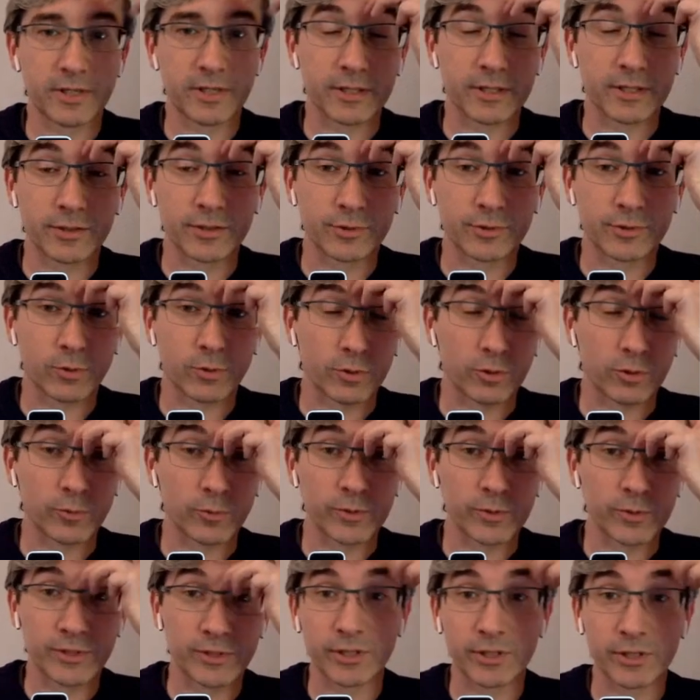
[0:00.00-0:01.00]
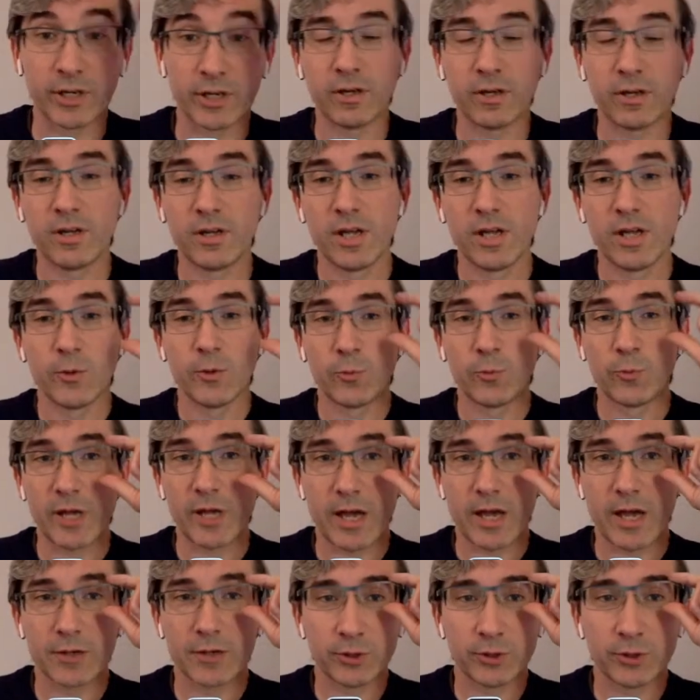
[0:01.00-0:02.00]
controller, which we
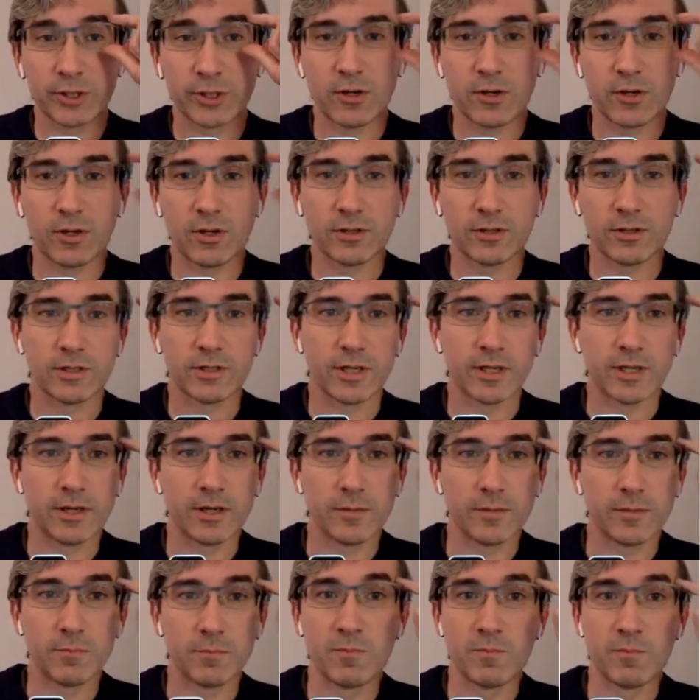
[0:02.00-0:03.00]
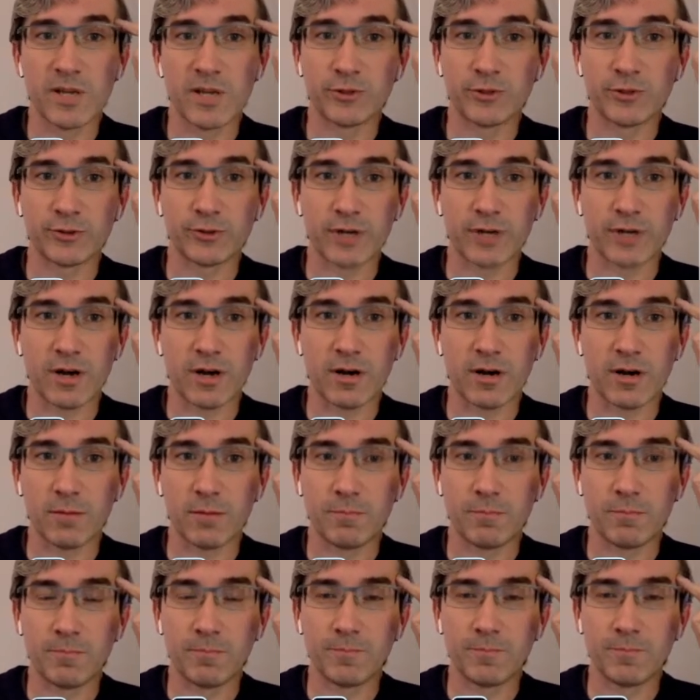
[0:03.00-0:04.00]
actually called Major
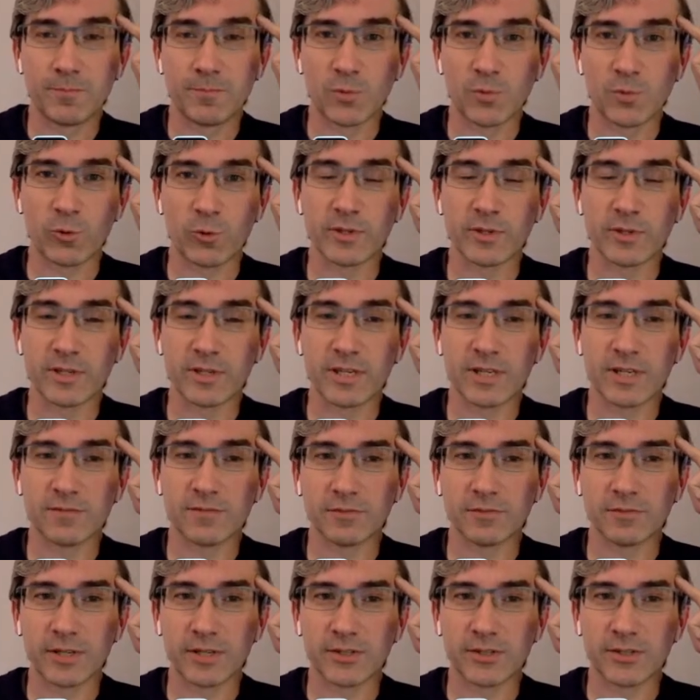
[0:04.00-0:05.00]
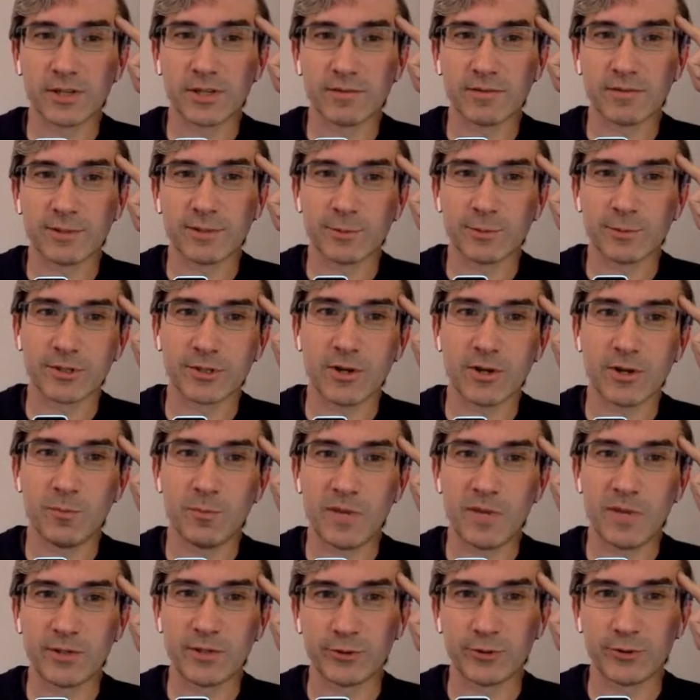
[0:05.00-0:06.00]
Tom, or its flight software was called
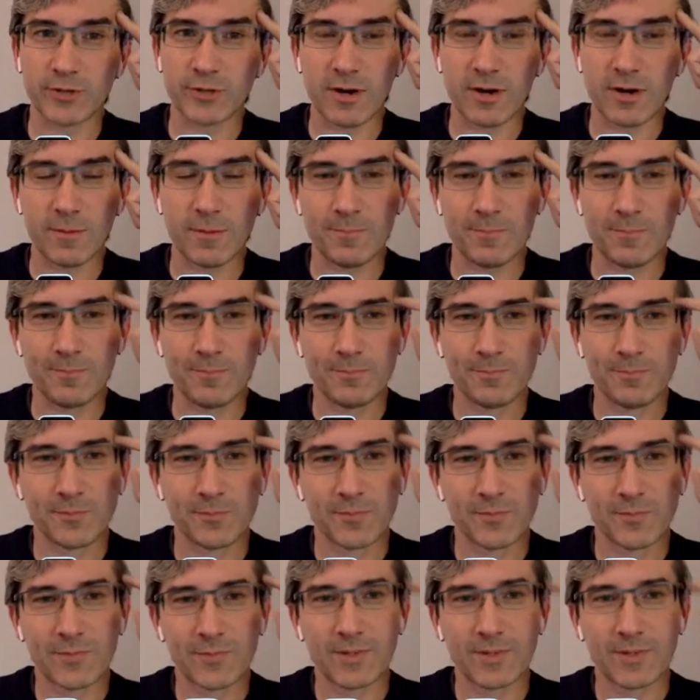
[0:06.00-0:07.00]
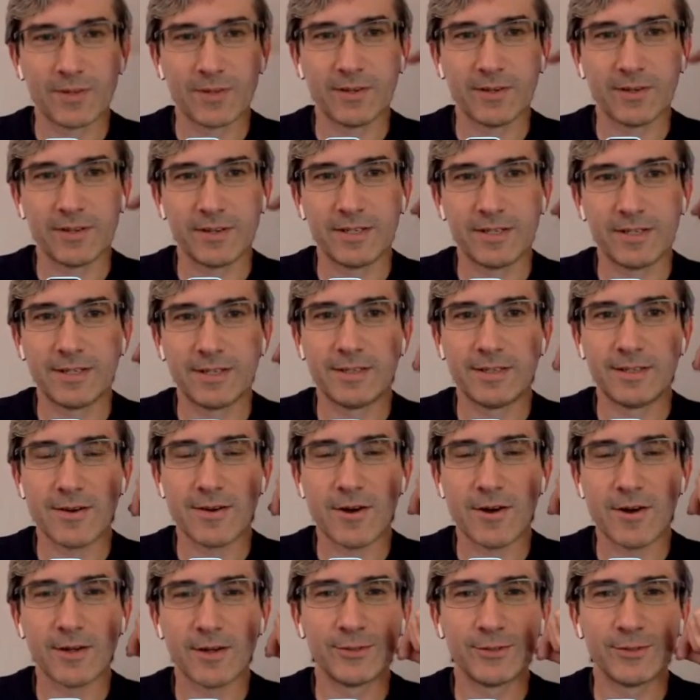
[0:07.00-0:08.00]
Major Tom, in a
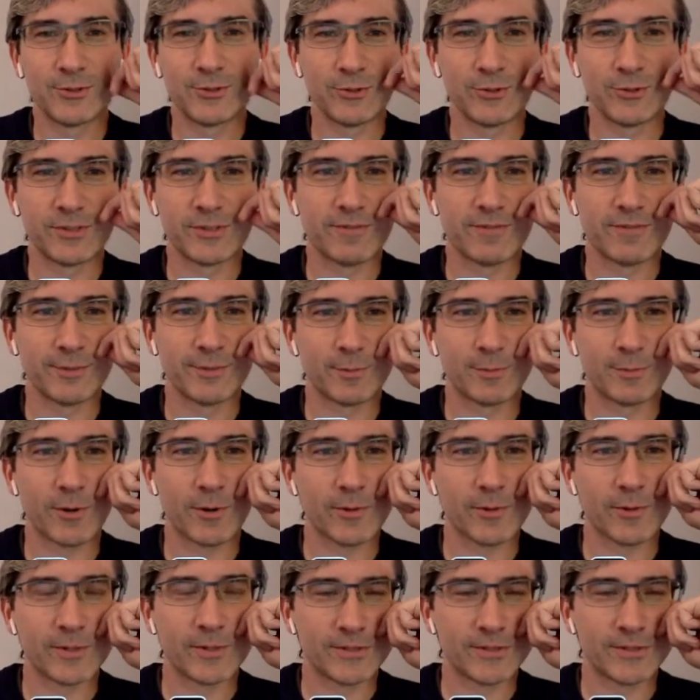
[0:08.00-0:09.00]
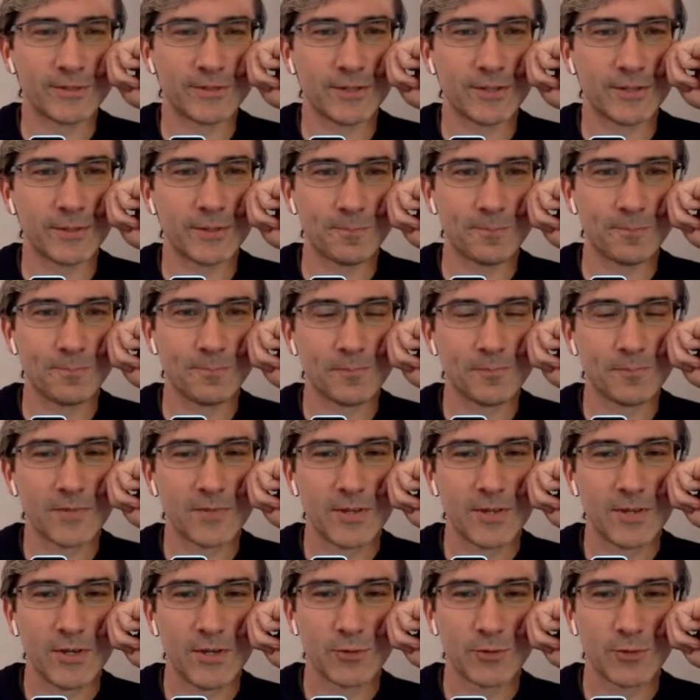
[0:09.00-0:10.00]
nod to David Bowie's
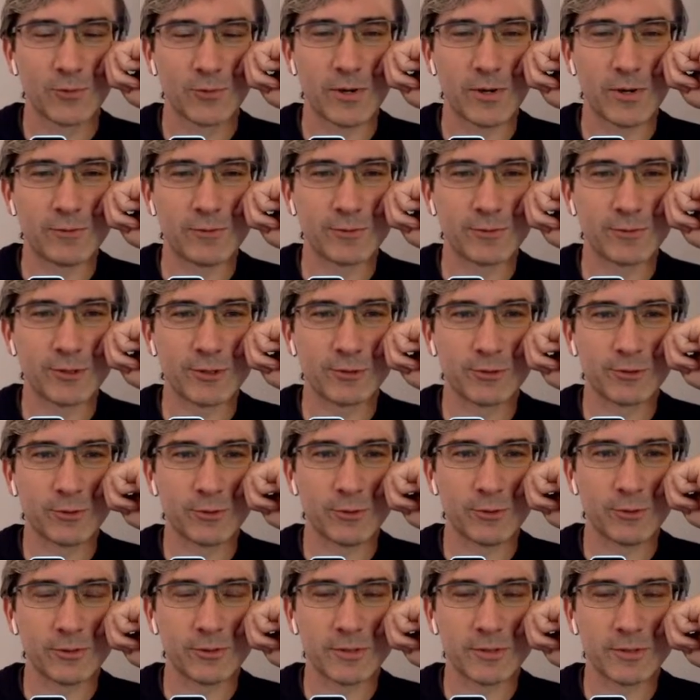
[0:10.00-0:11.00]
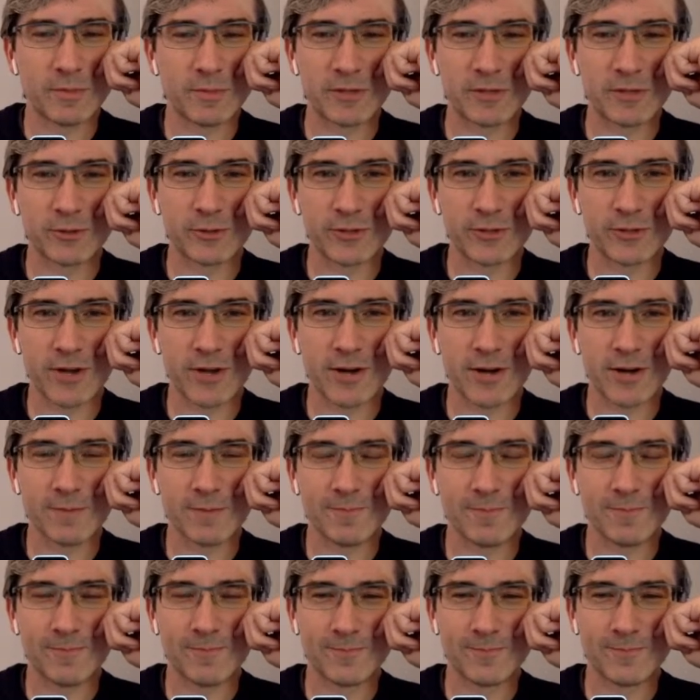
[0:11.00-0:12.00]
Ground Control to Major
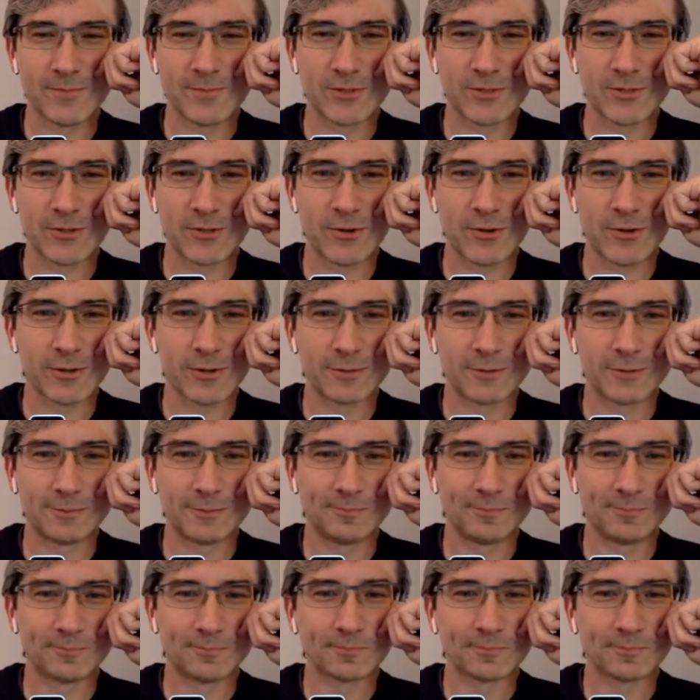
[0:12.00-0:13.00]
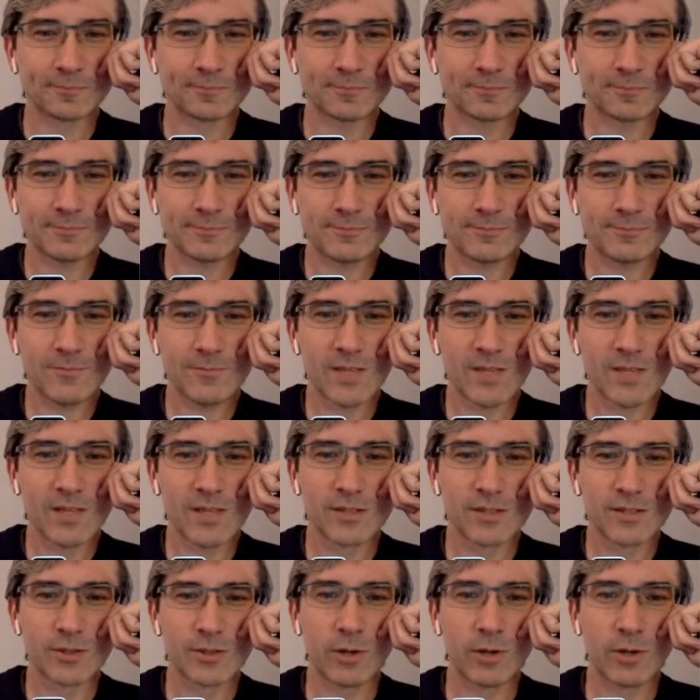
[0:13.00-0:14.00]
Tom song.
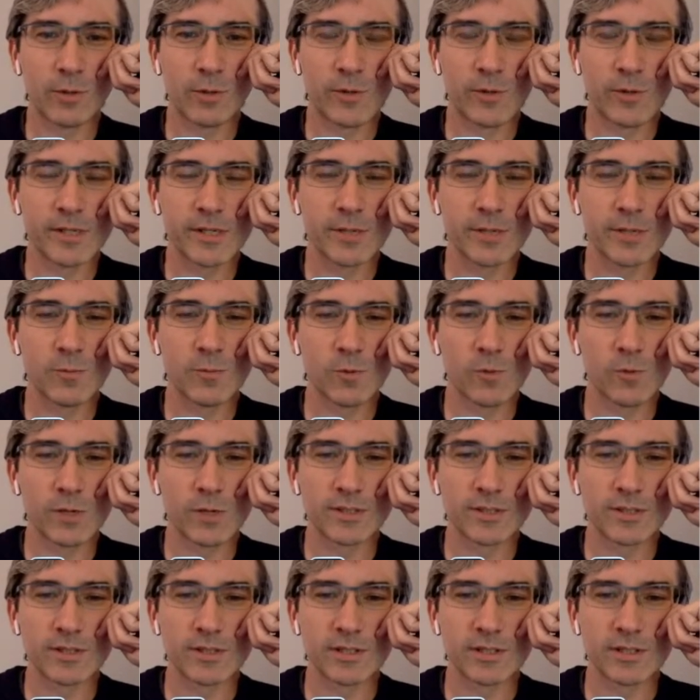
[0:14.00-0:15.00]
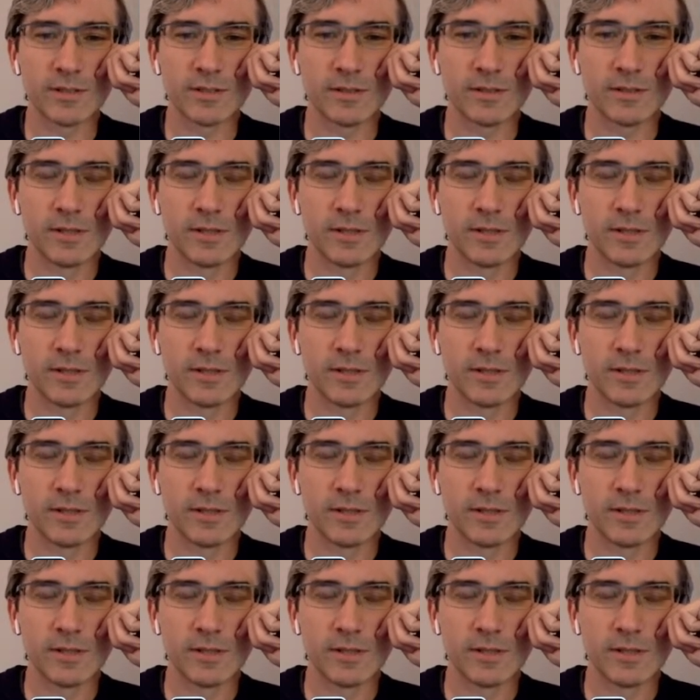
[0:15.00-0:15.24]
So Iridium was the